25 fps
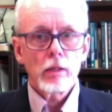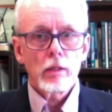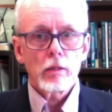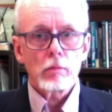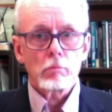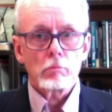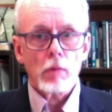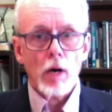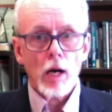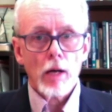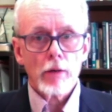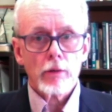
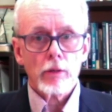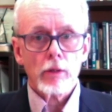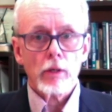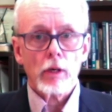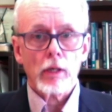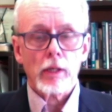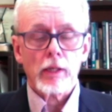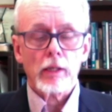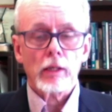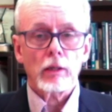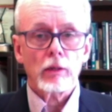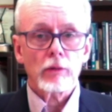Modern
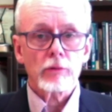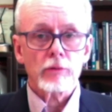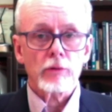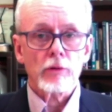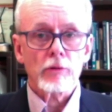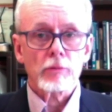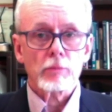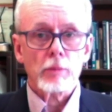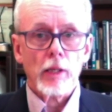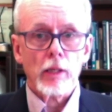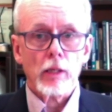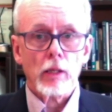
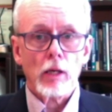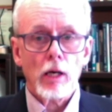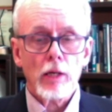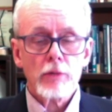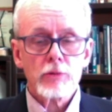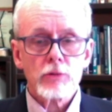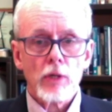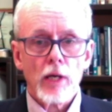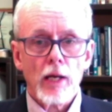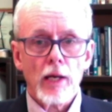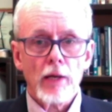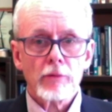archaeologists, by
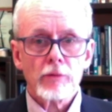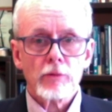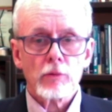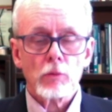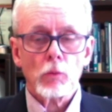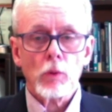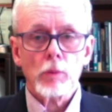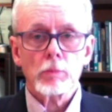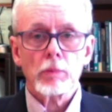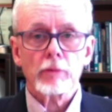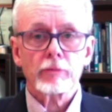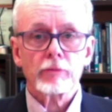contrast,
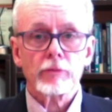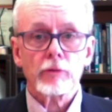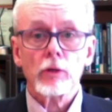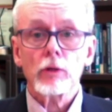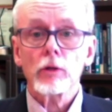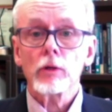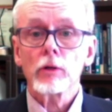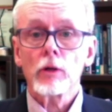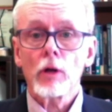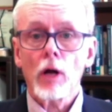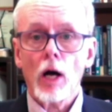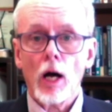would
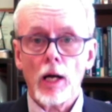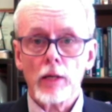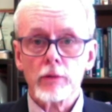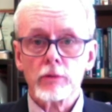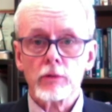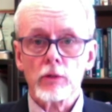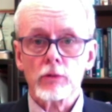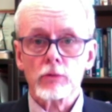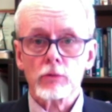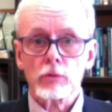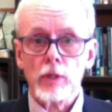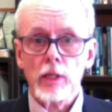prefer not
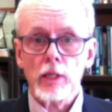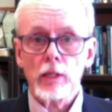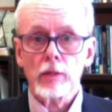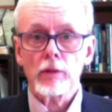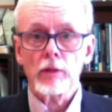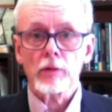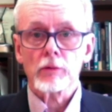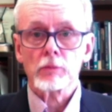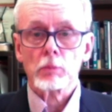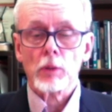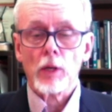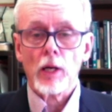to treat
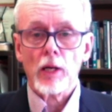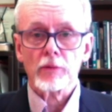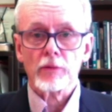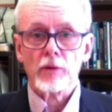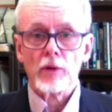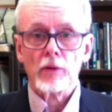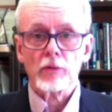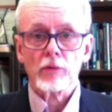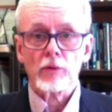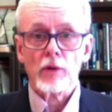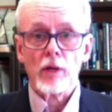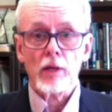this
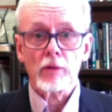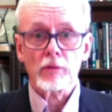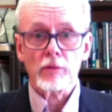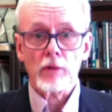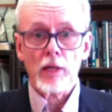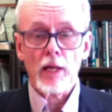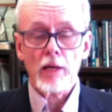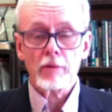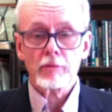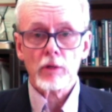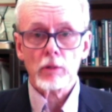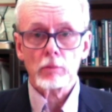process as
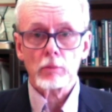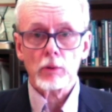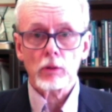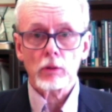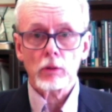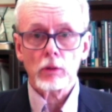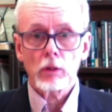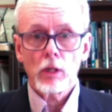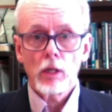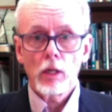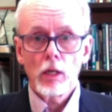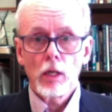
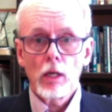inevitable,